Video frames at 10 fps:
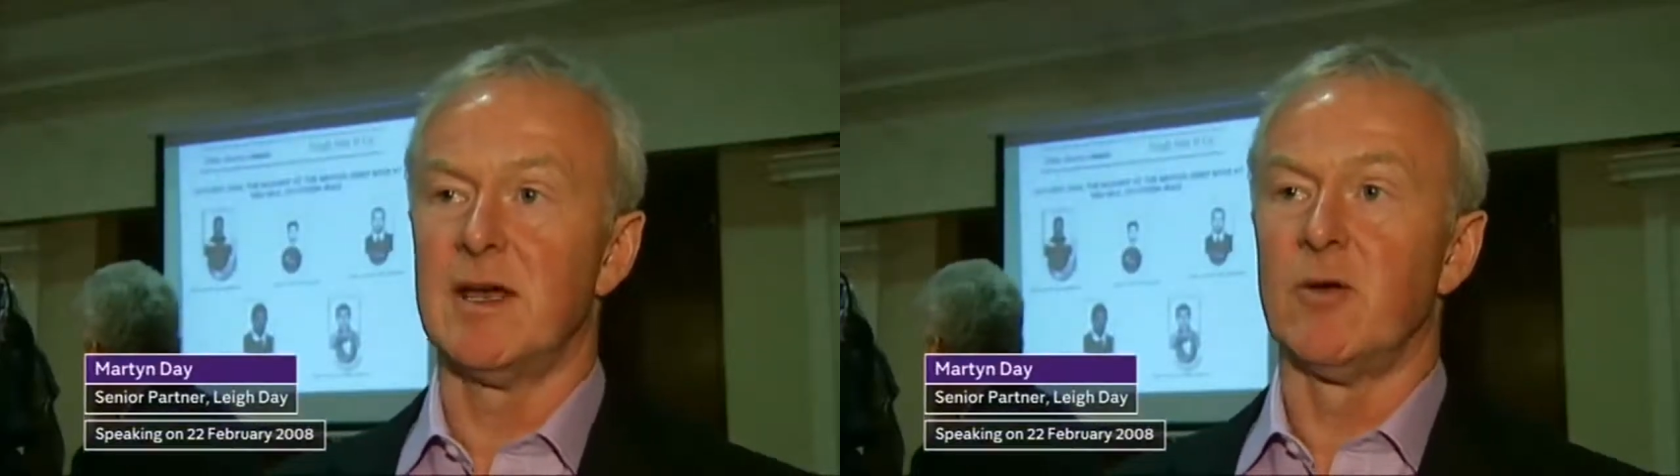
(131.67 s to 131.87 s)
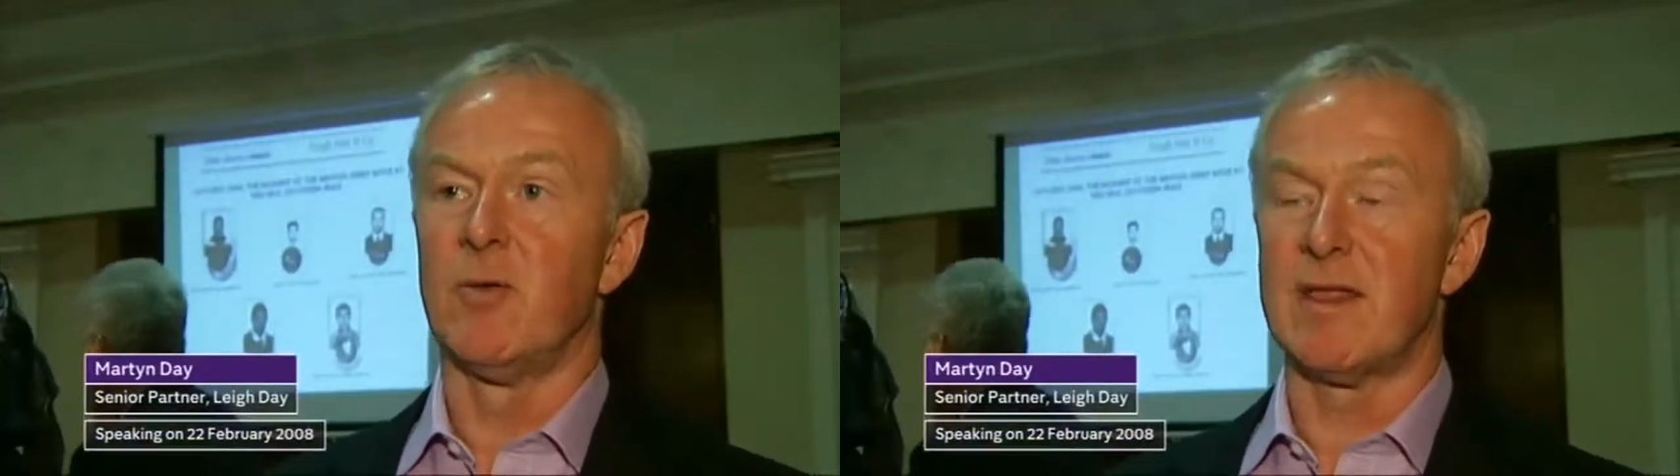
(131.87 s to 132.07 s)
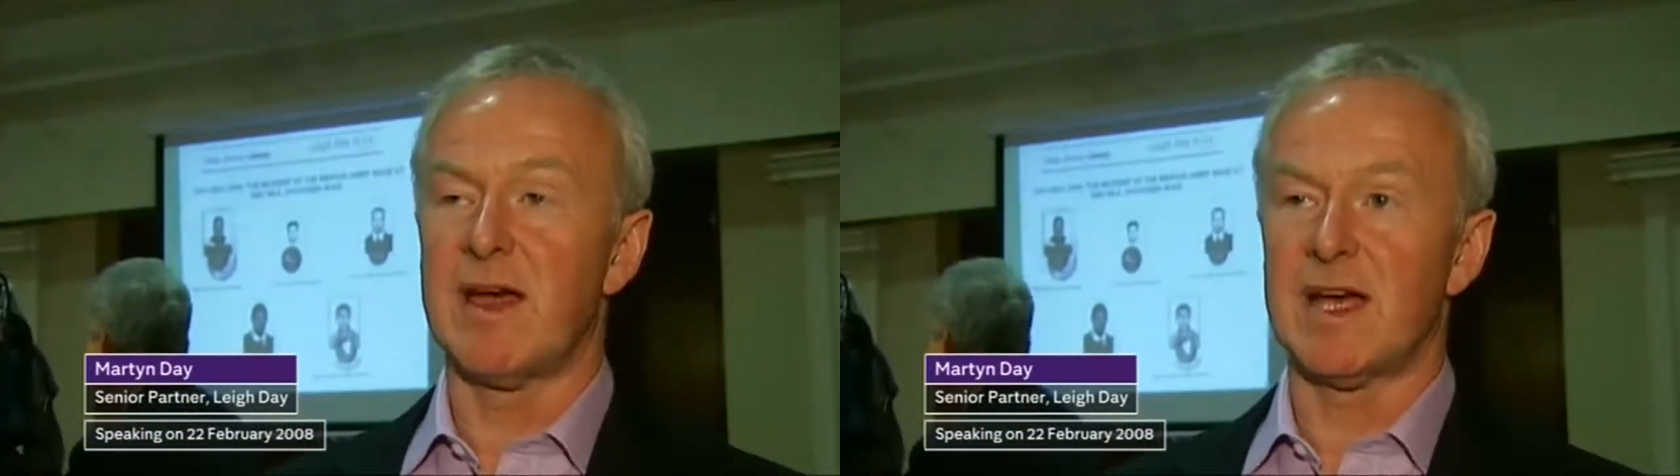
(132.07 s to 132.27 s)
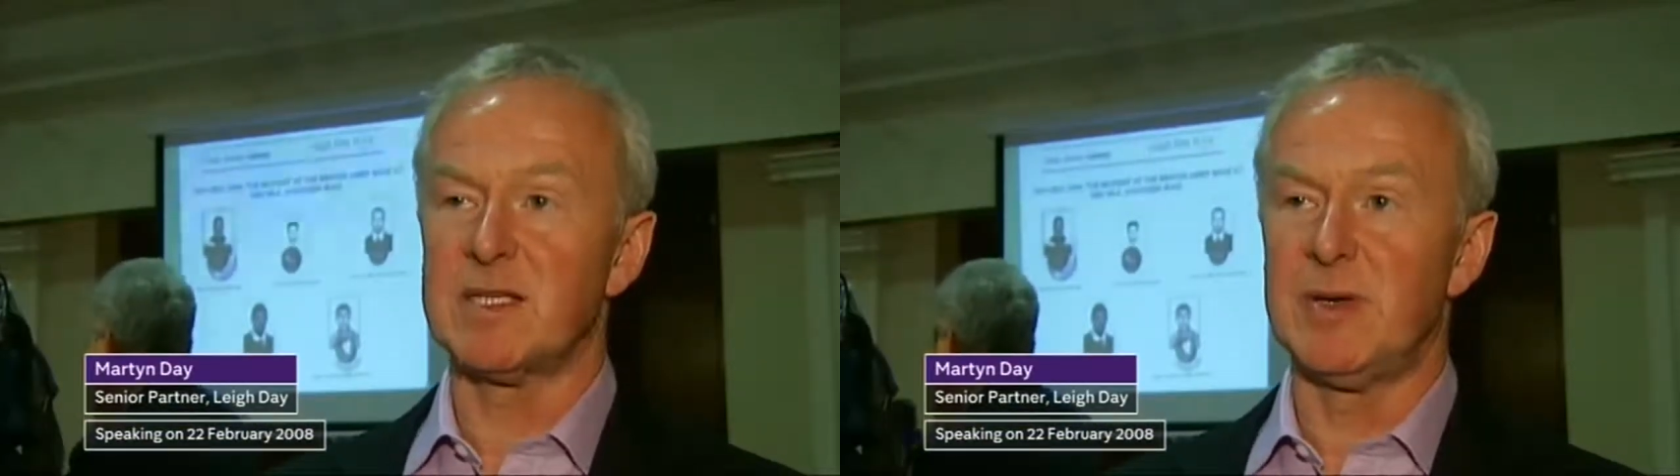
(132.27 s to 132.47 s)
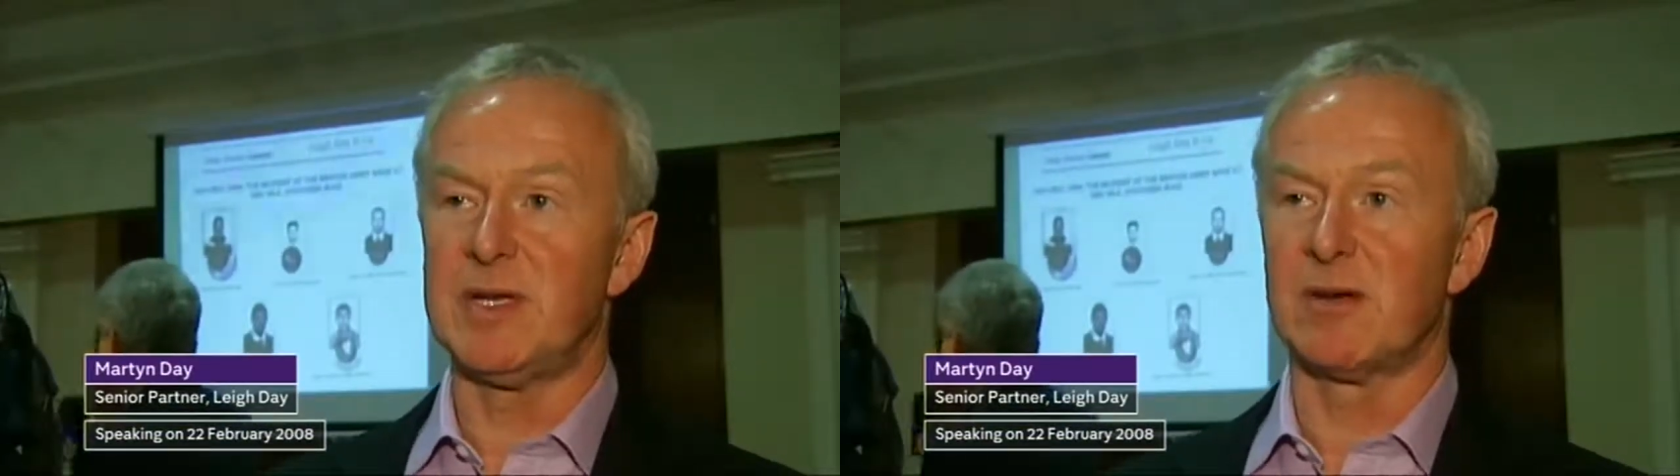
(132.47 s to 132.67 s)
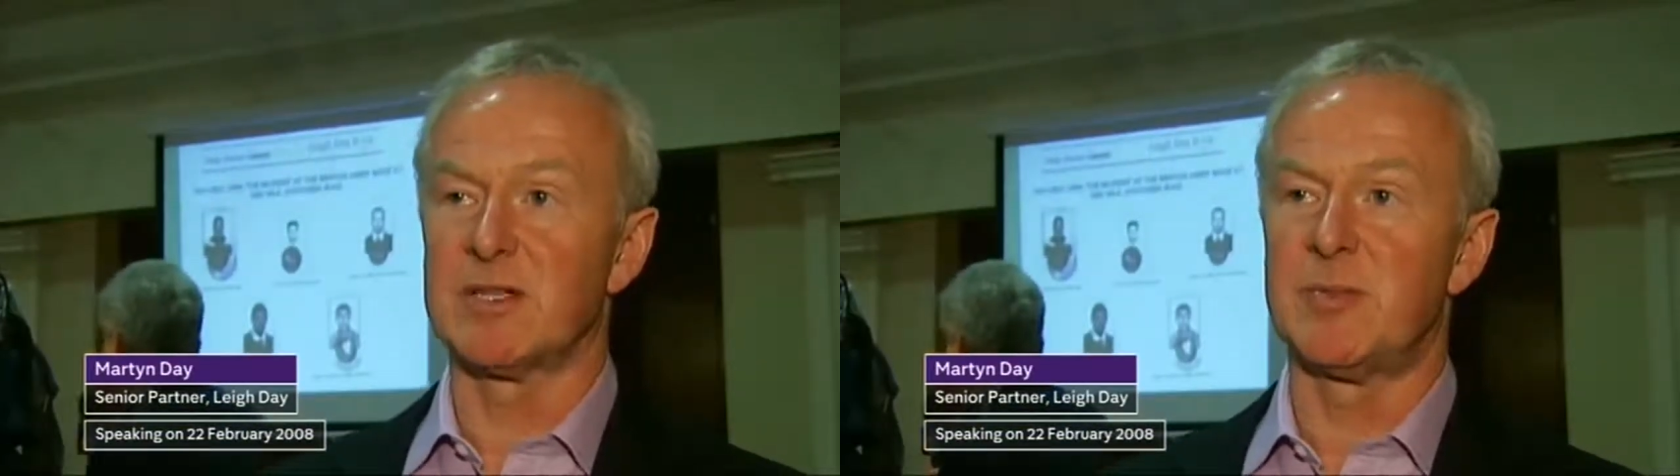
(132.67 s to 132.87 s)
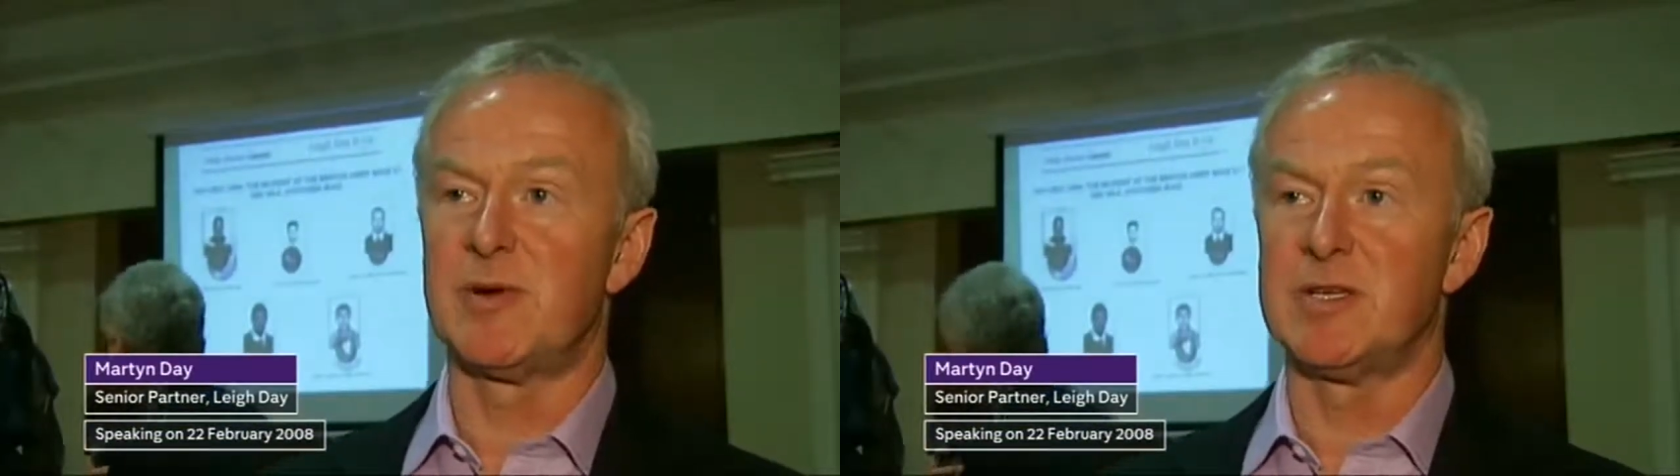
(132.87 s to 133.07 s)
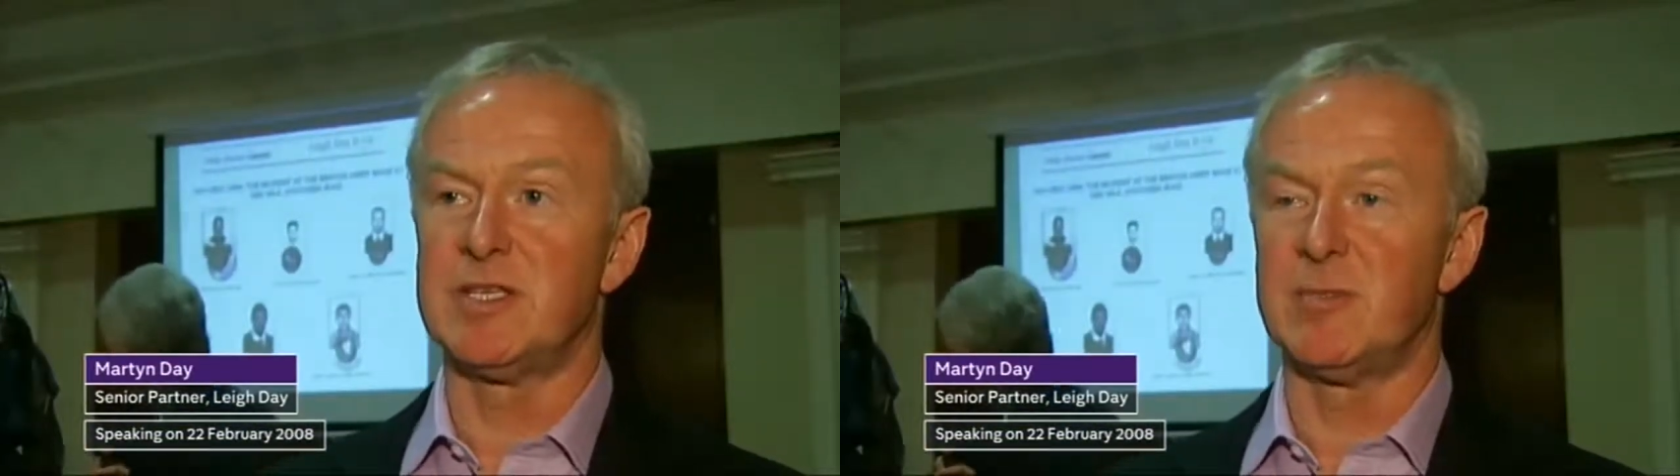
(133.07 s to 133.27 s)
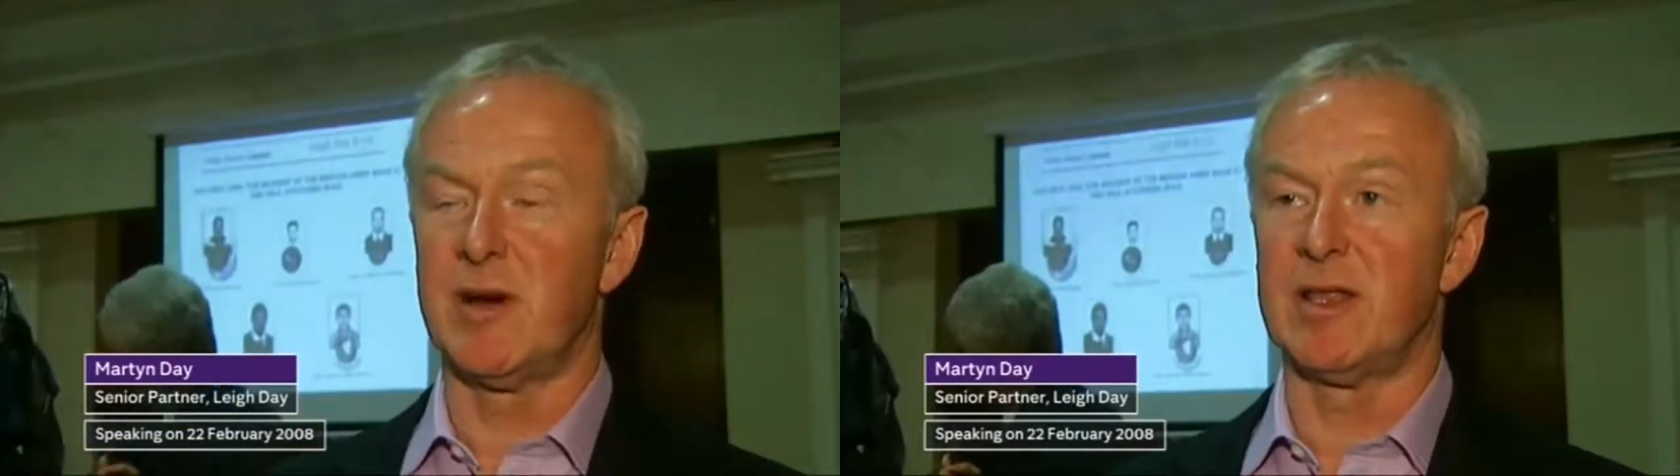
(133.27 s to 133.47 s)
where there has been conspiracies by